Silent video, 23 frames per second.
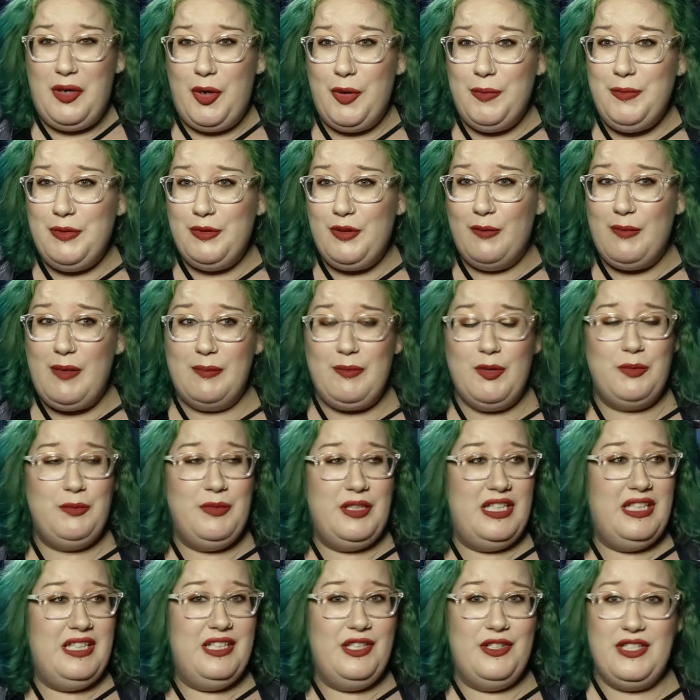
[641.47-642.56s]
I hope you remember
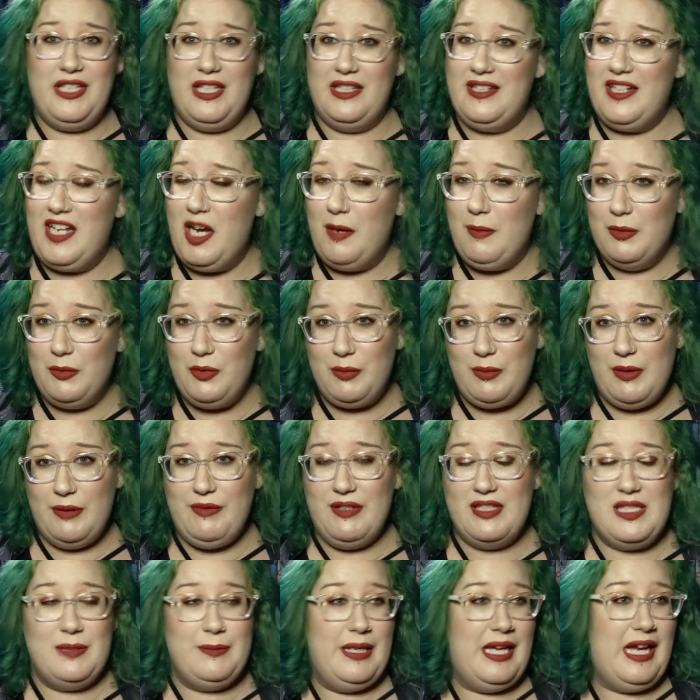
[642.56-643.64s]
me. You said to come in with my
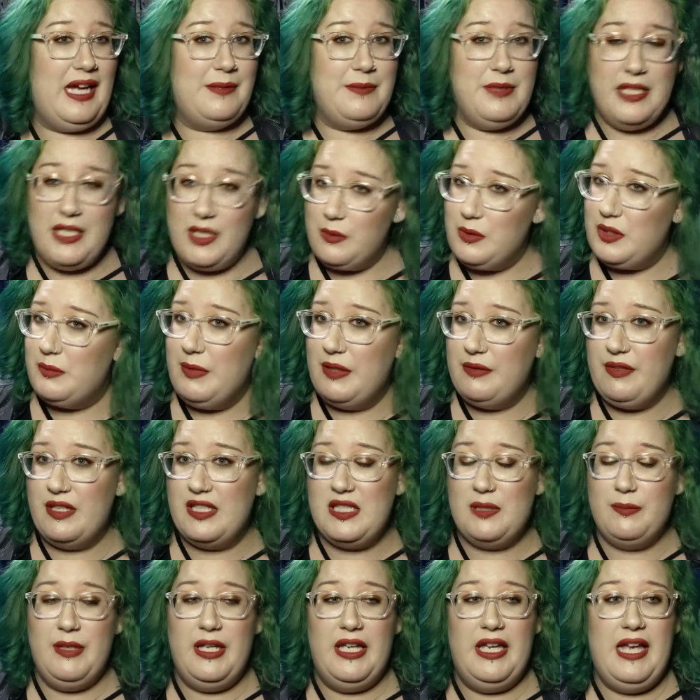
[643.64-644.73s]
resume. I'm here with my
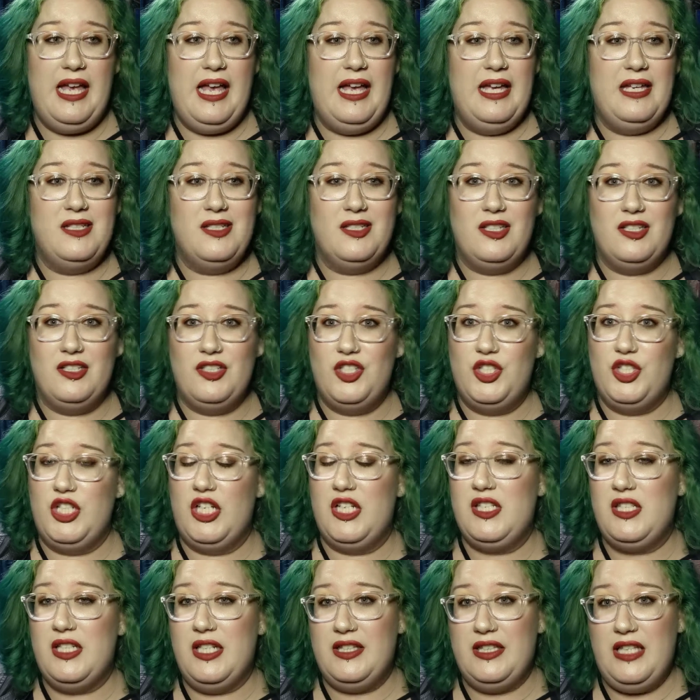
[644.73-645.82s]
resume. And
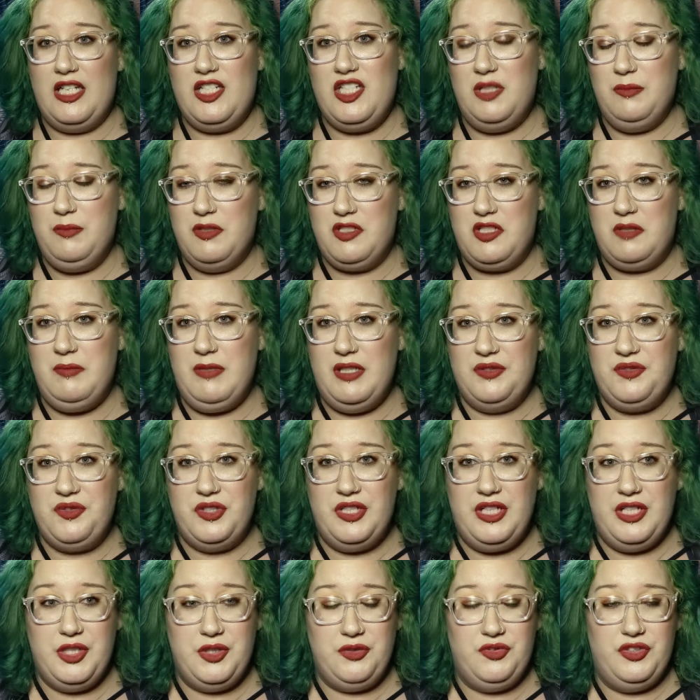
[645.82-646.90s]
just like that, she booked me in
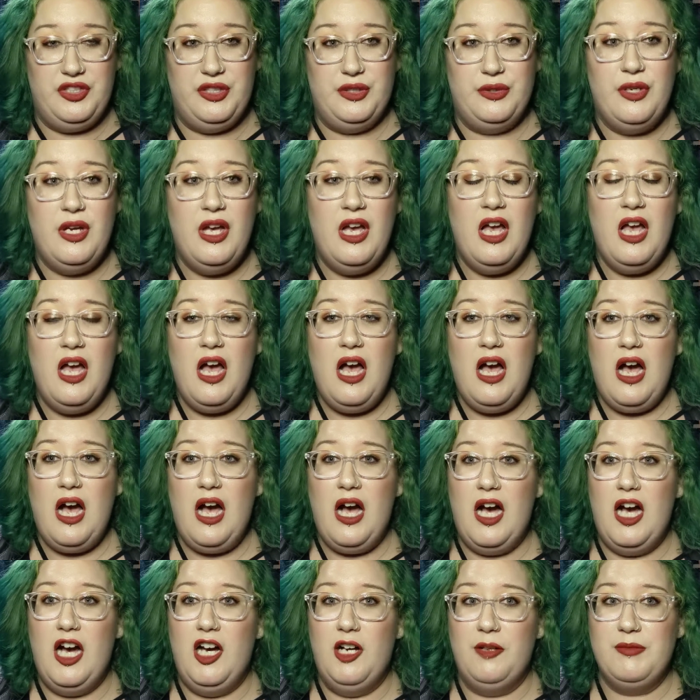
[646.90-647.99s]
for an interview.
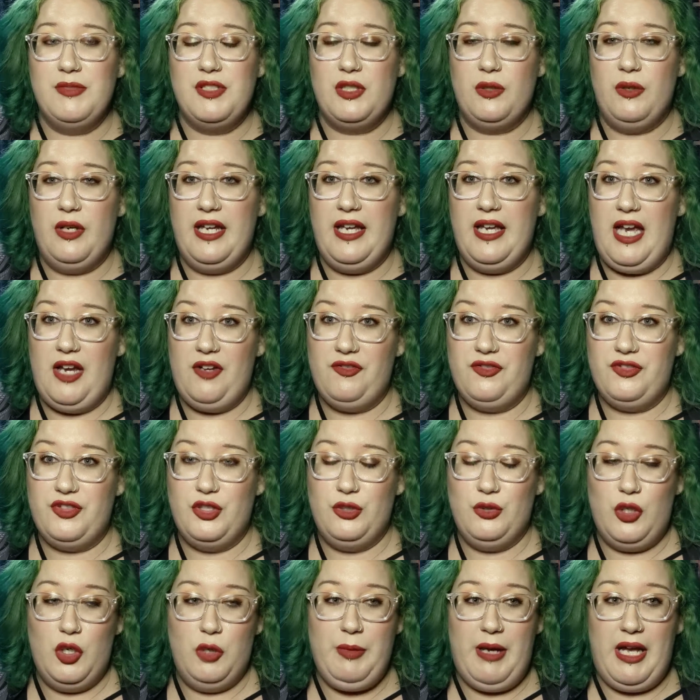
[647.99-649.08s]
Um, so I have
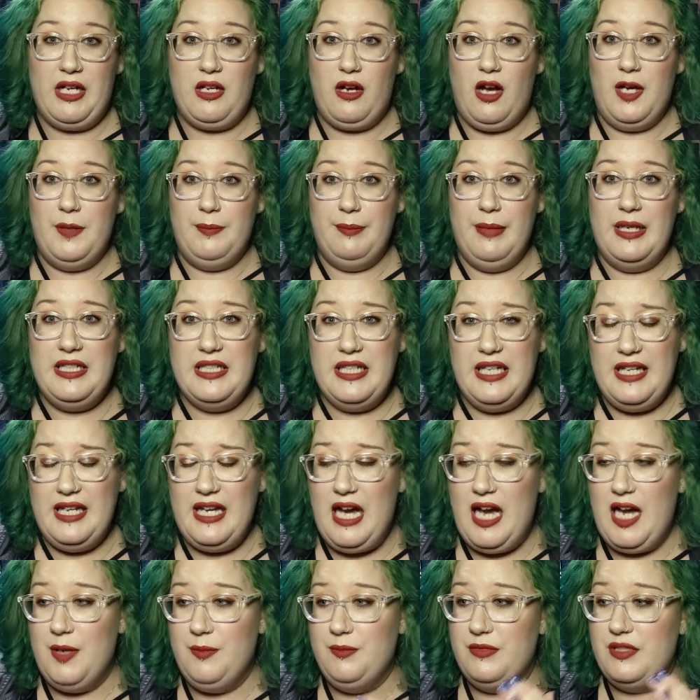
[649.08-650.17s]
to go back on
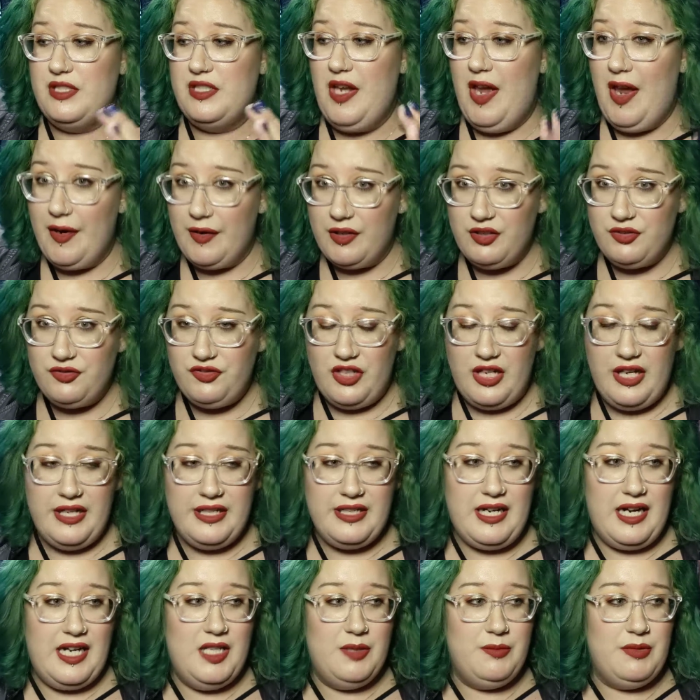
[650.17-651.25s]
Monday. I'm
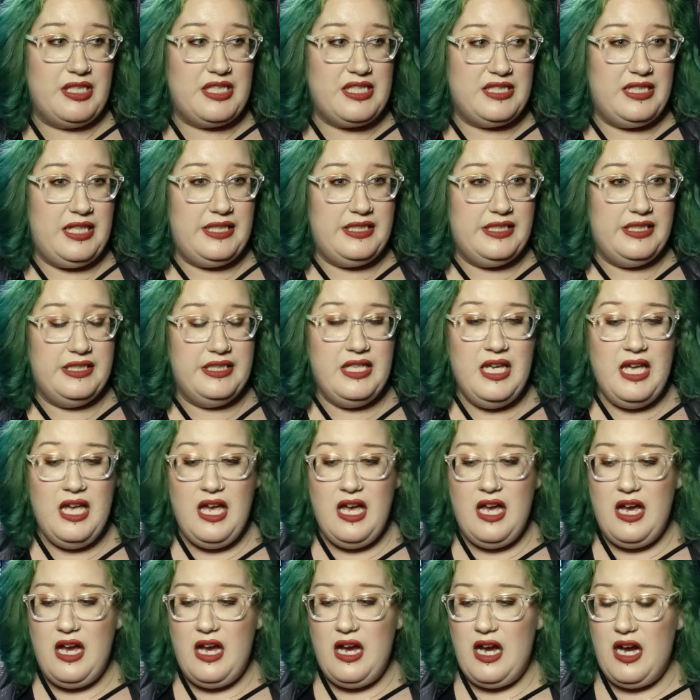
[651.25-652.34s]
terrified. I am excited.
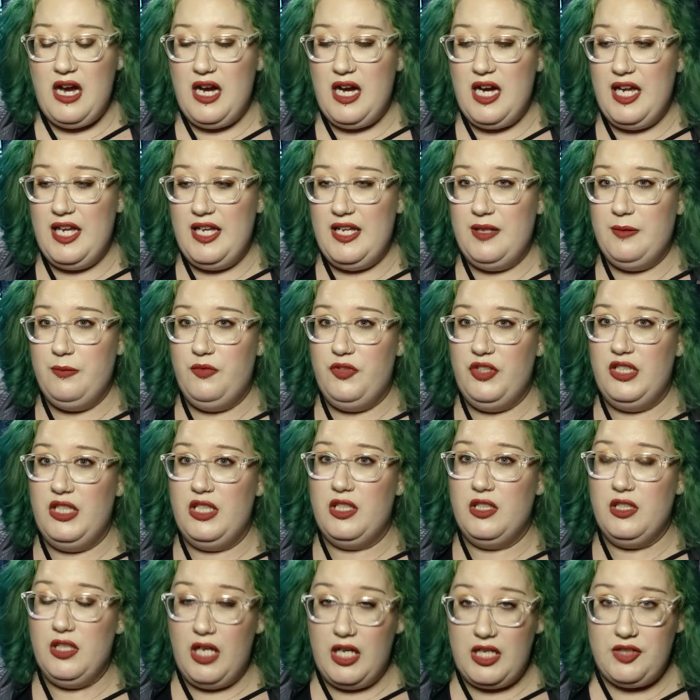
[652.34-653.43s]
I am
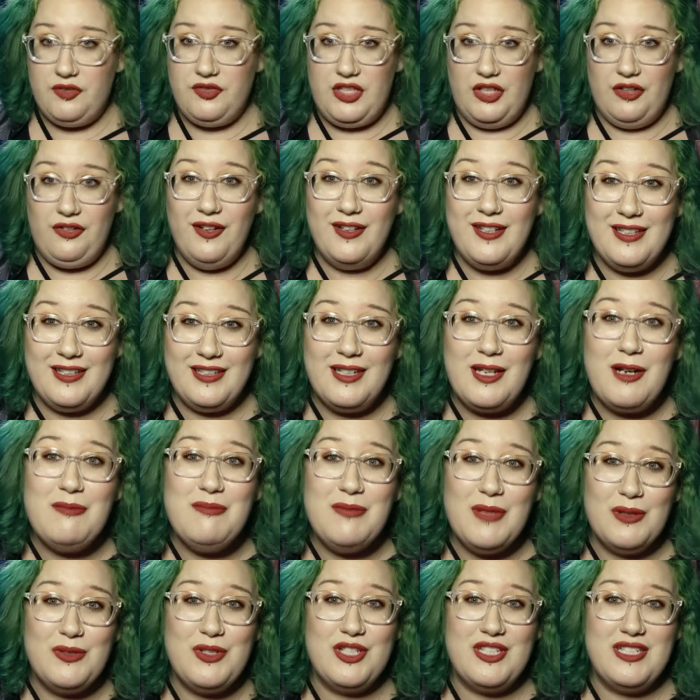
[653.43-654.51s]
feeling a lot of different
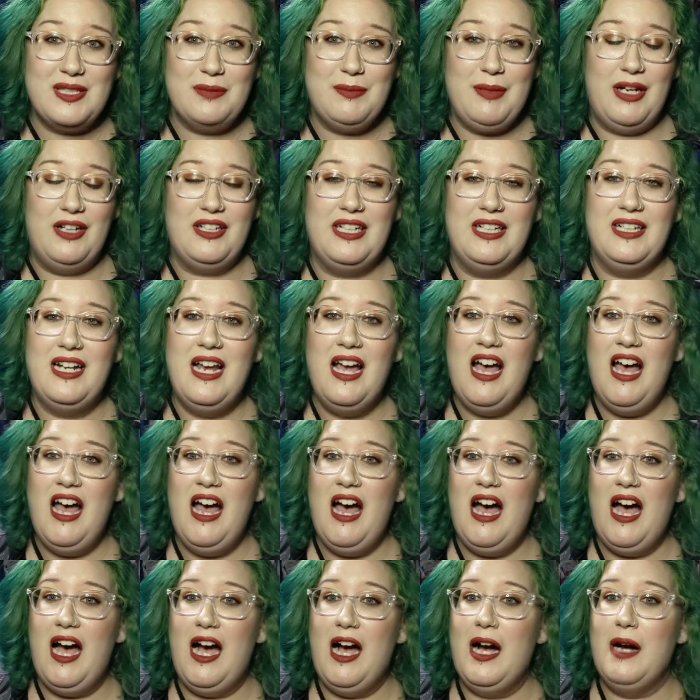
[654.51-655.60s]
emotions about it.
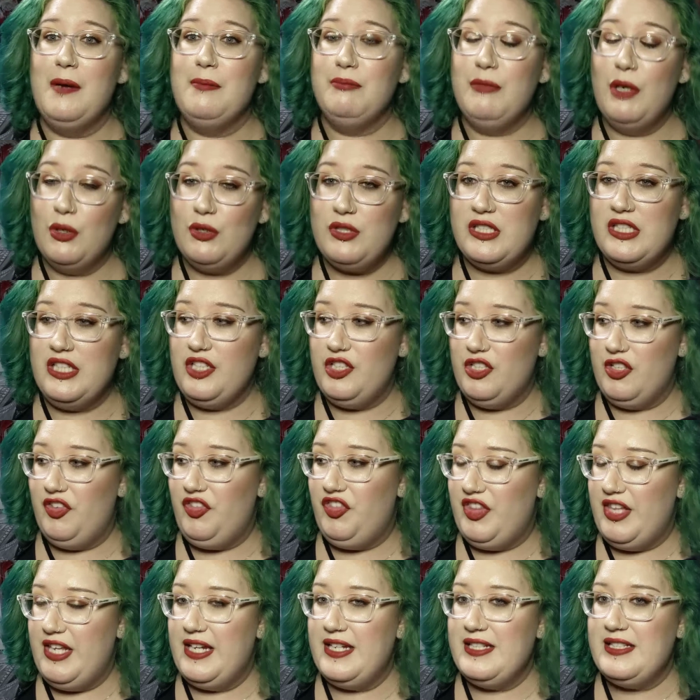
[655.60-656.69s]
Uh, mostly
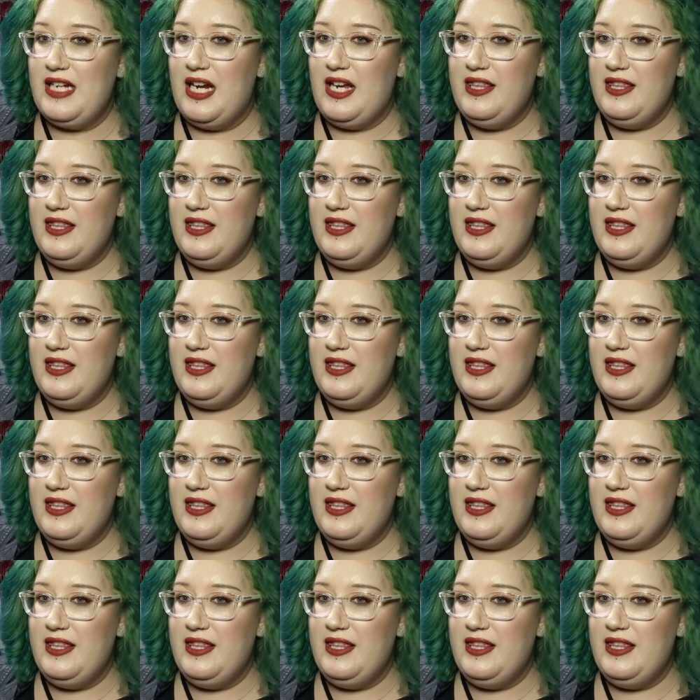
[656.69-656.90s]
good things.